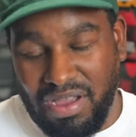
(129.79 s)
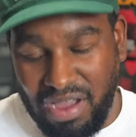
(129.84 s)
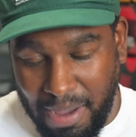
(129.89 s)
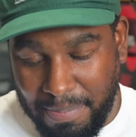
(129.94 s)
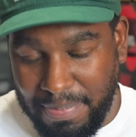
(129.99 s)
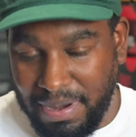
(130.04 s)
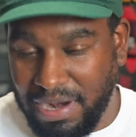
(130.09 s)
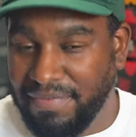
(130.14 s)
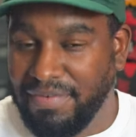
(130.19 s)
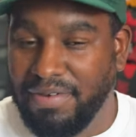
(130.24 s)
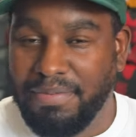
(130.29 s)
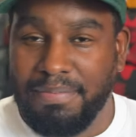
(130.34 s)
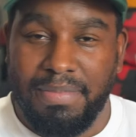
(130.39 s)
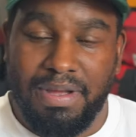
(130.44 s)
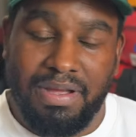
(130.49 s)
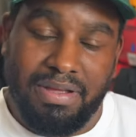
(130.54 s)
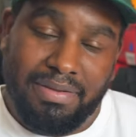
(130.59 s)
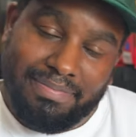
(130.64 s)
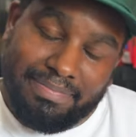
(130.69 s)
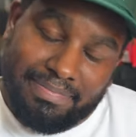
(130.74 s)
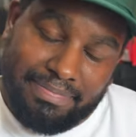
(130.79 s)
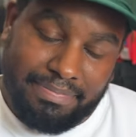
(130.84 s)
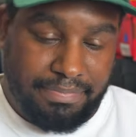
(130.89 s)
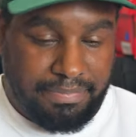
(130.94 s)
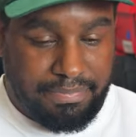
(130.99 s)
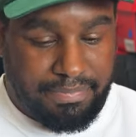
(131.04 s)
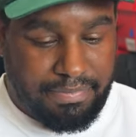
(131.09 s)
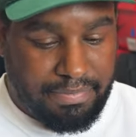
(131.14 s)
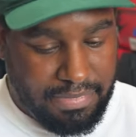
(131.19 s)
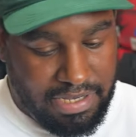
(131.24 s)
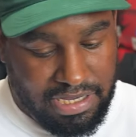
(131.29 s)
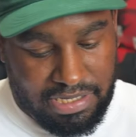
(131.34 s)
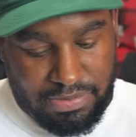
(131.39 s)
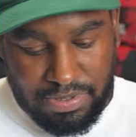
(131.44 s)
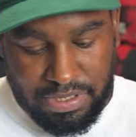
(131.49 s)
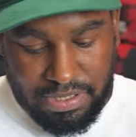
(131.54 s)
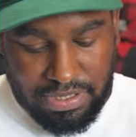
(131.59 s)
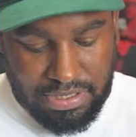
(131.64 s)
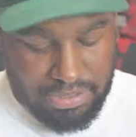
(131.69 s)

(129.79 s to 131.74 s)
couple of them but is what it